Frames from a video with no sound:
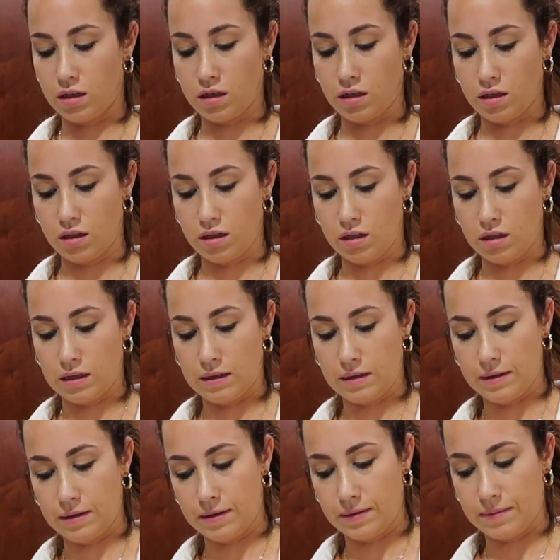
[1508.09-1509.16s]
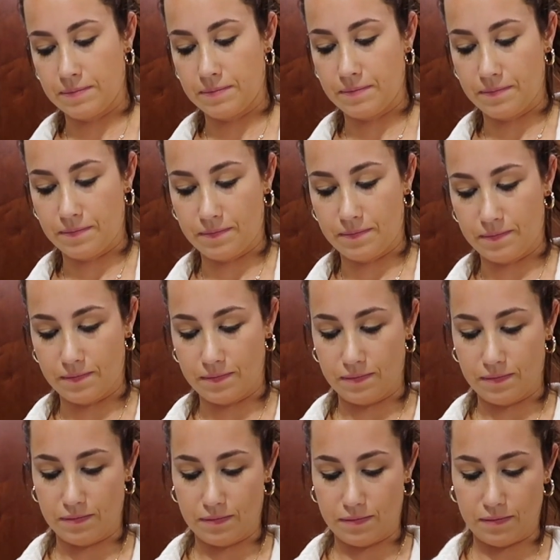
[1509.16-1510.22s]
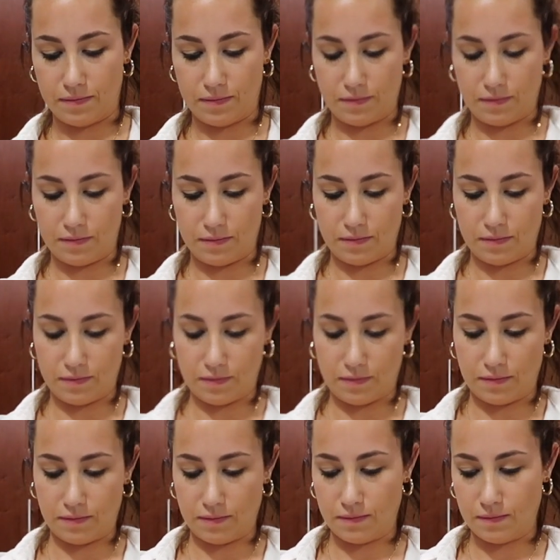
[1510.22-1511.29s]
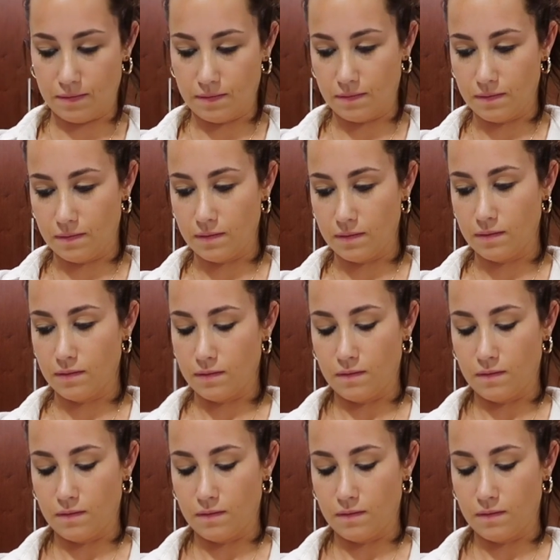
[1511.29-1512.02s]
[no speech]